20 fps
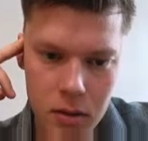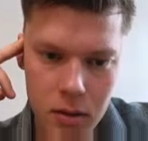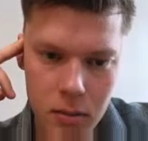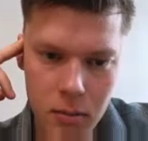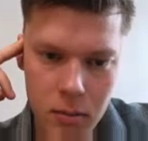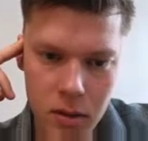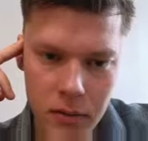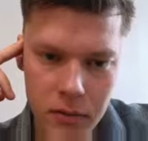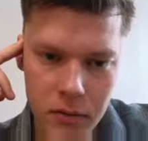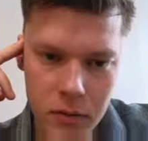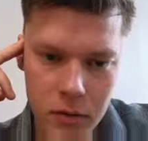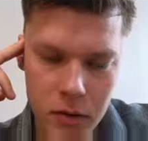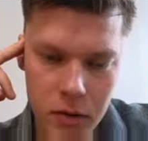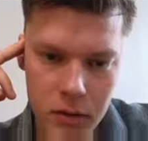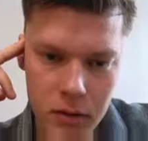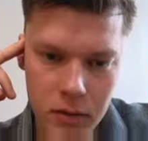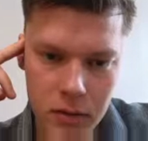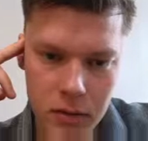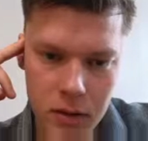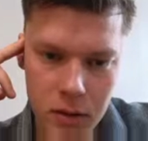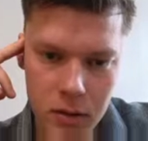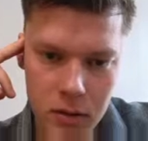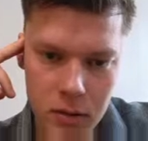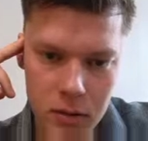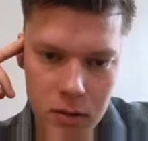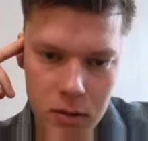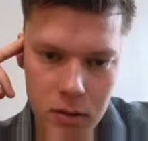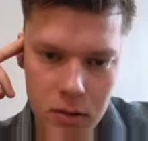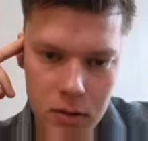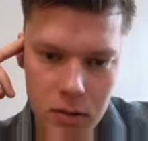buffer
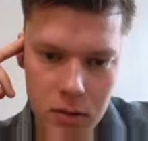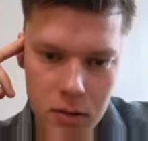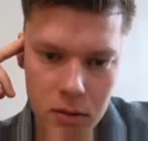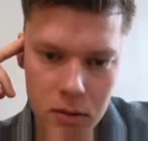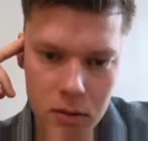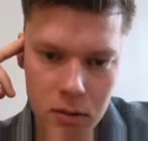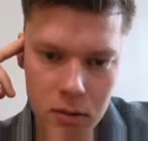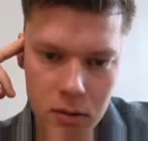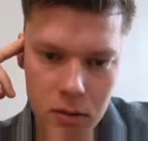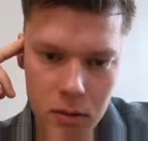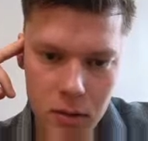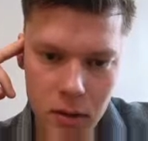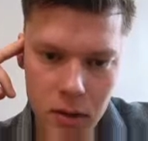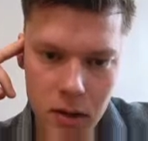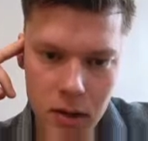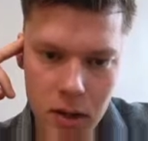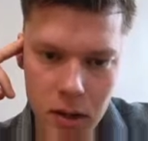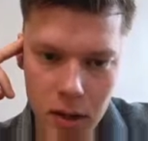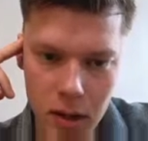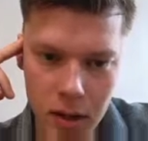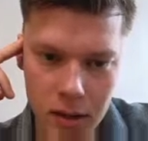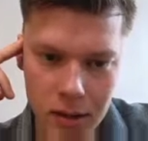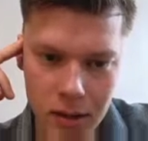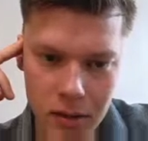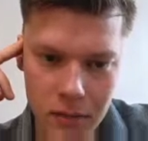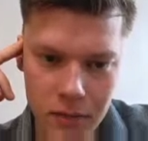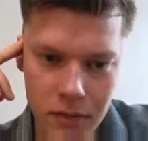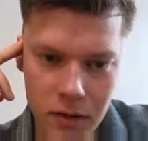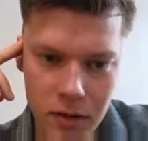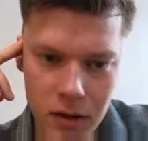extend. Yeah, I kind
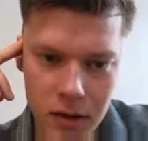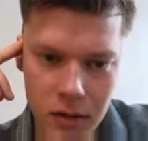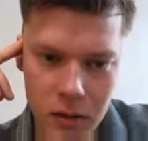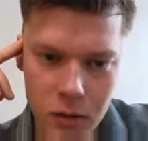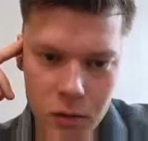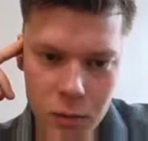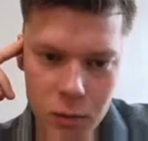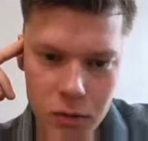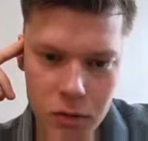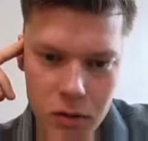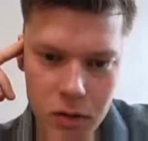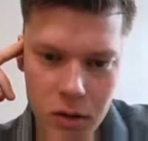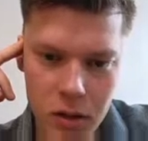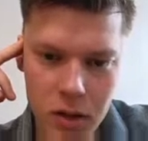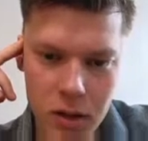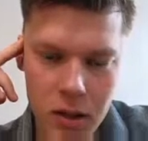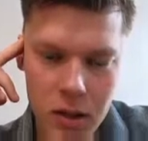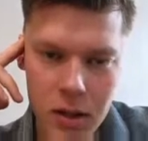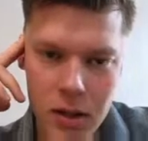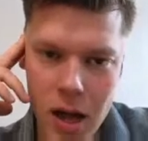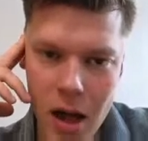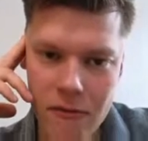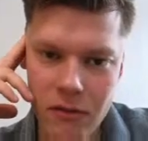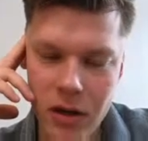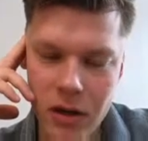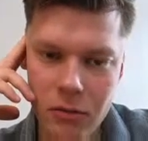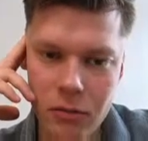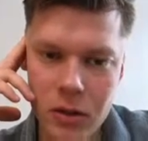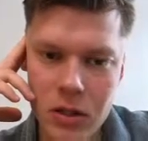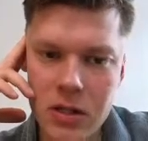of feel like this would, having
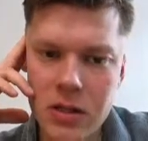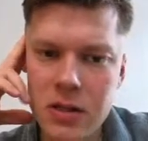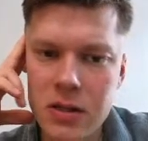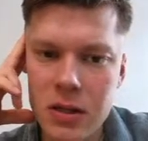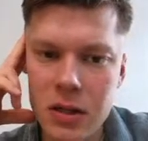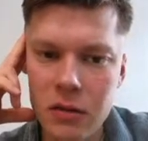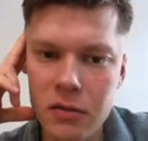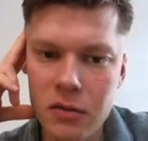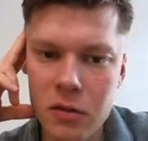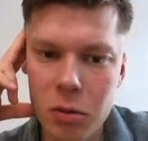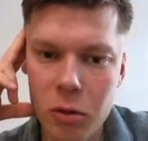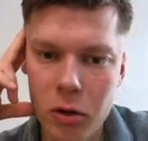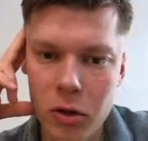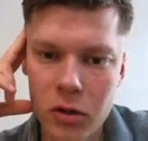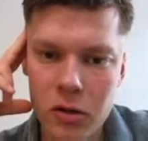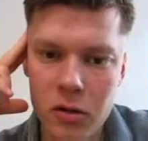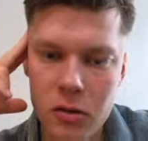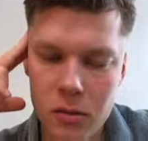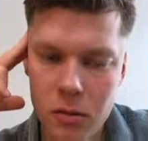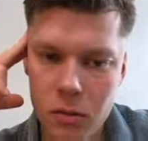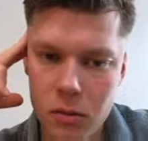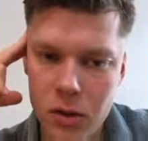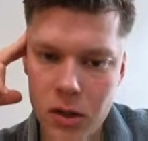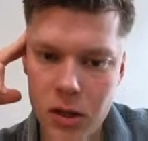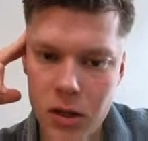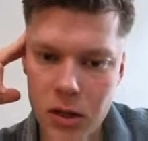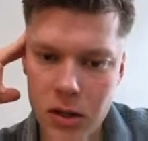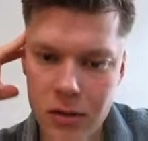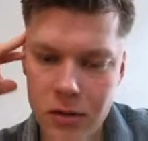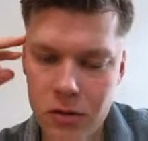a received pointer,
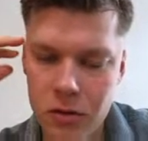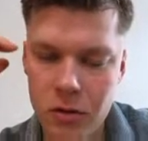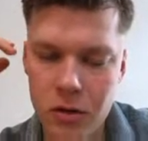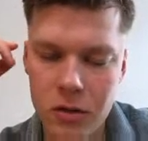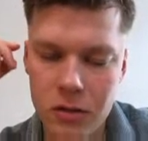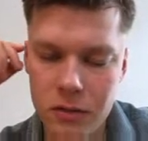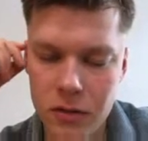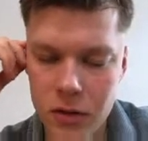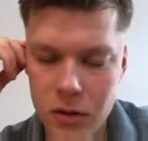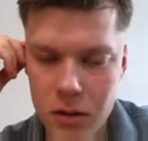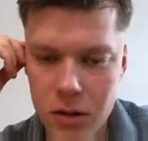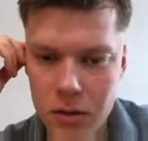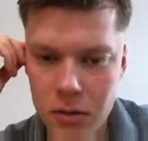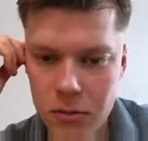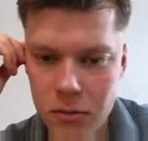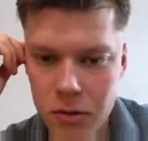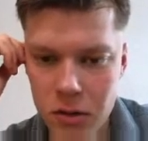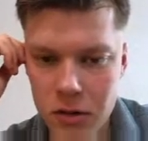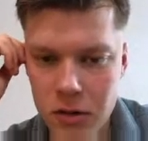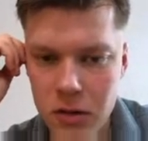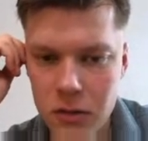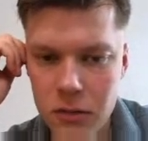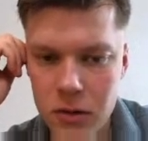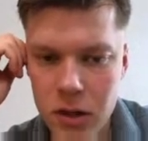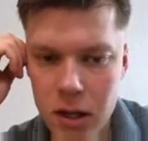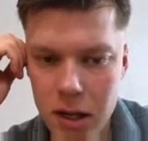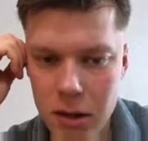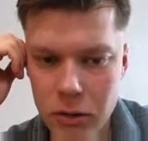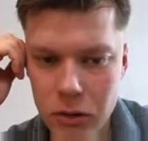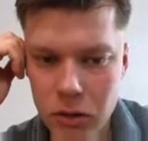a received
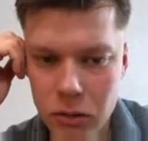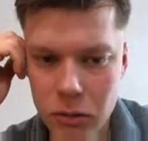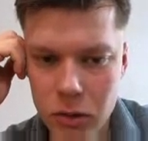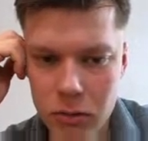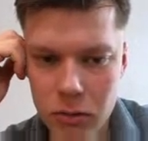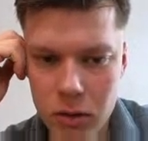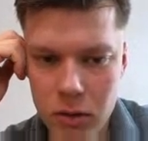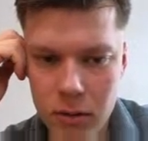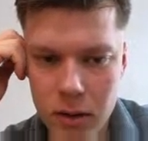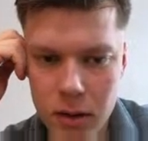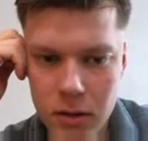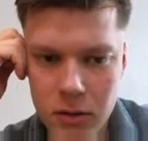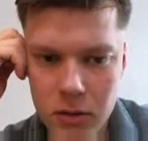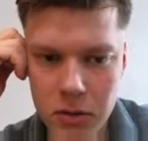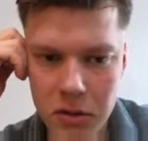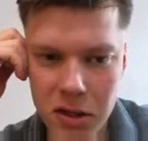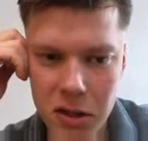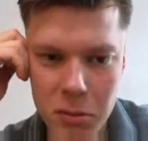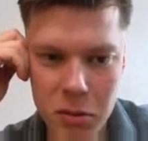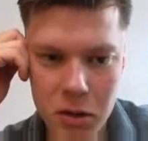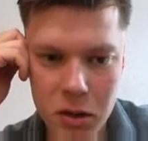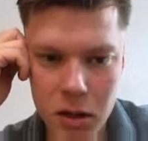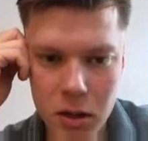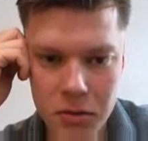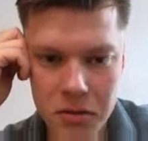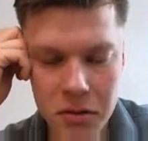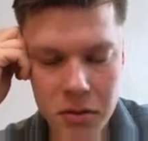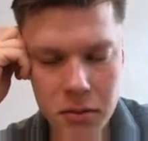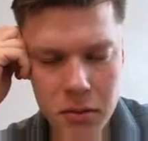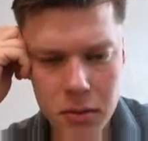counter would require us to keep a
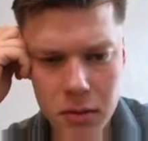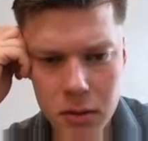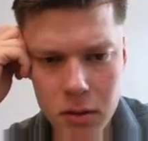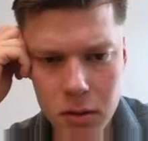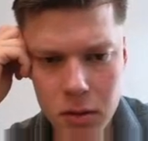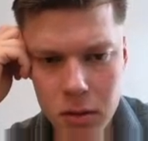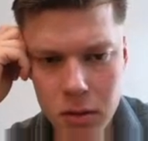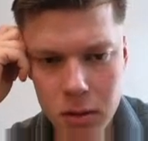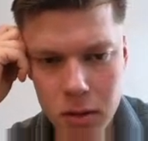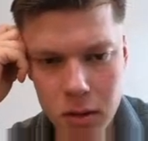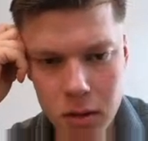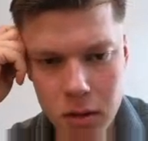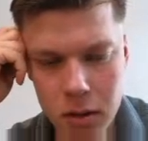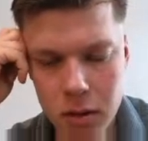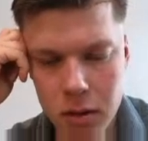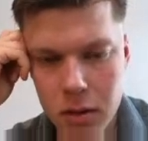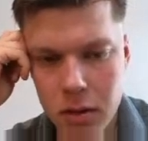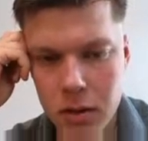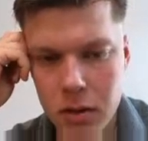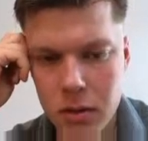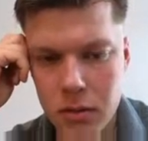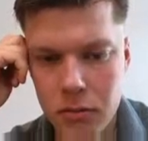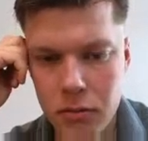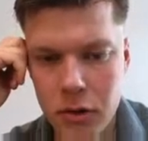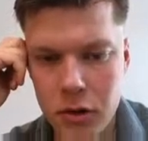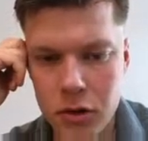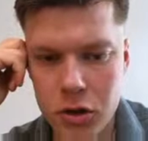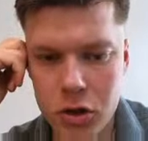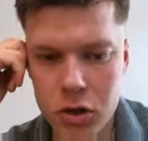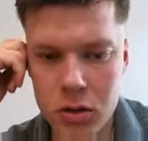counter,
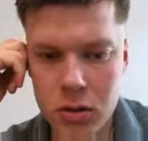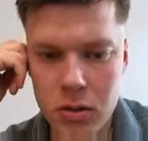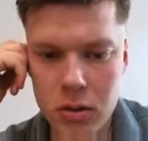which